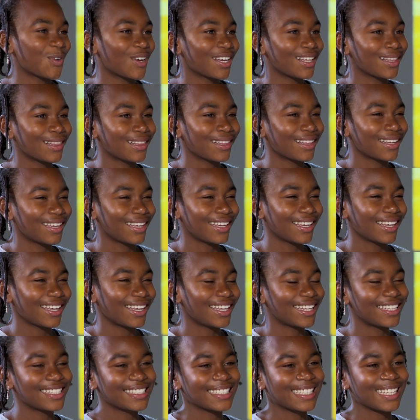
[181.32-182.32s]
well,
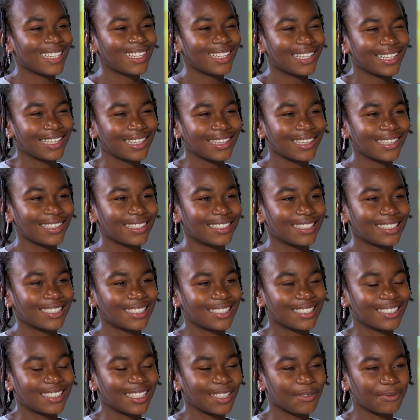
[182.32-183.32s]
it is a little
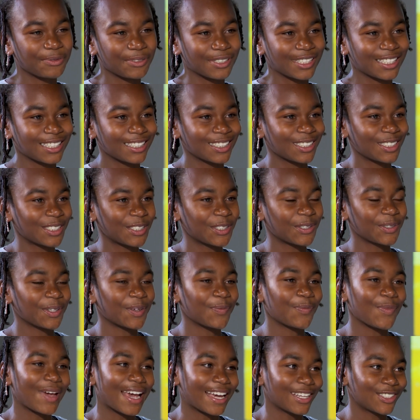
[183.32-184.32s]
difficult to
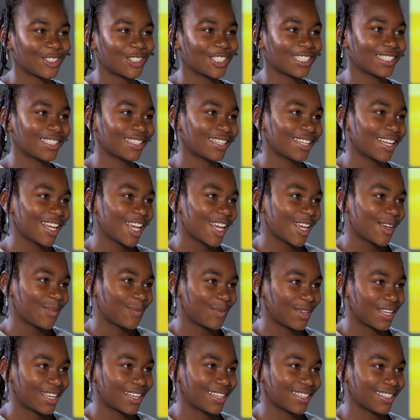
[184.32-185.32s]
imagine
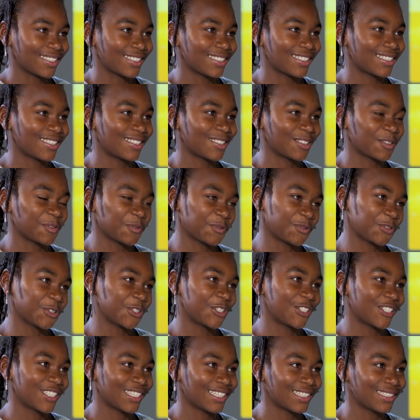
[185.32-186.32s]
because,
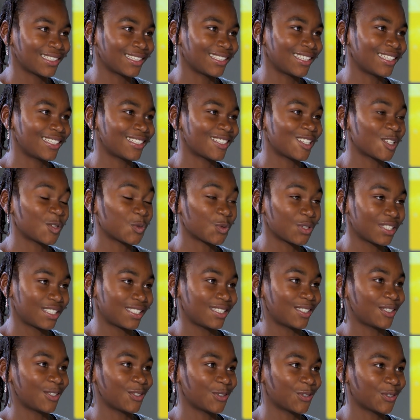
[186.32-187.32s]
unfortunately,
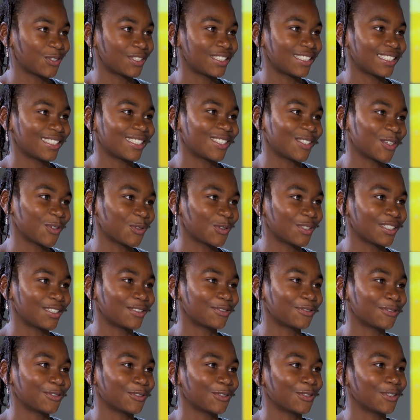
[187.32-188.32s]
Swiss Indoors is only
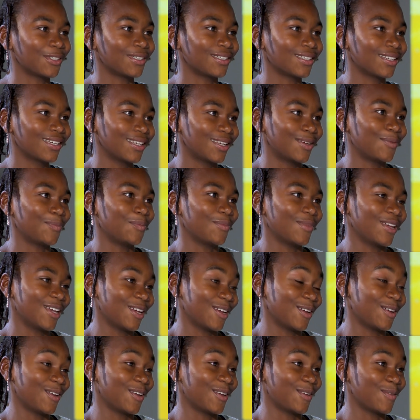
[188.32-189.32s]
for
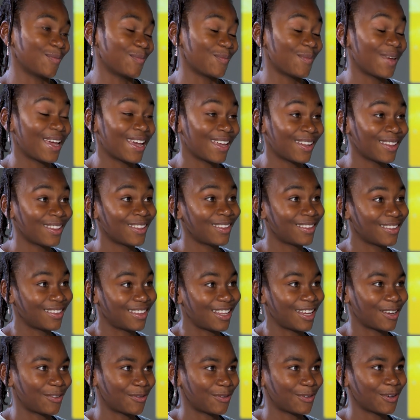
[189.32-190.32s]
men,
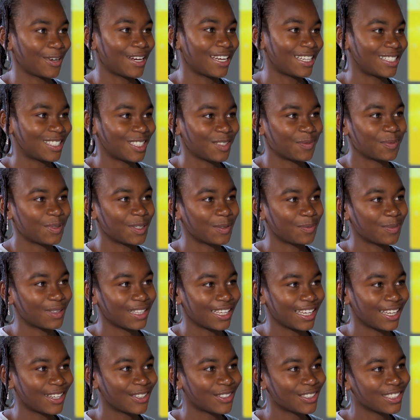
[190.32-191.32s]
like for ATP
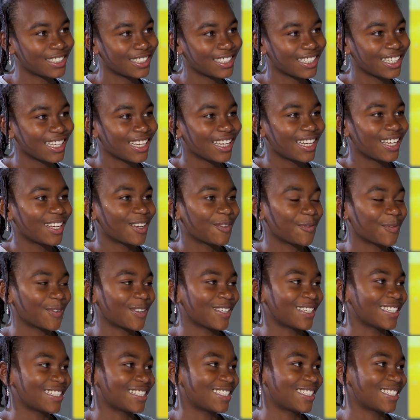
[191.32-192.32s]
players.
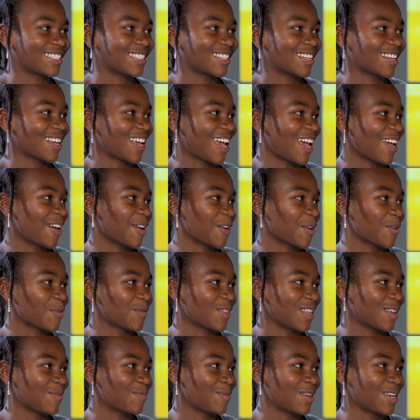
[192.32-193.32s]
But I
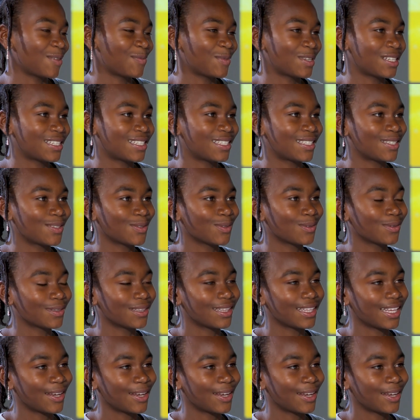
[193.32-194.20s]
hope that maybe soon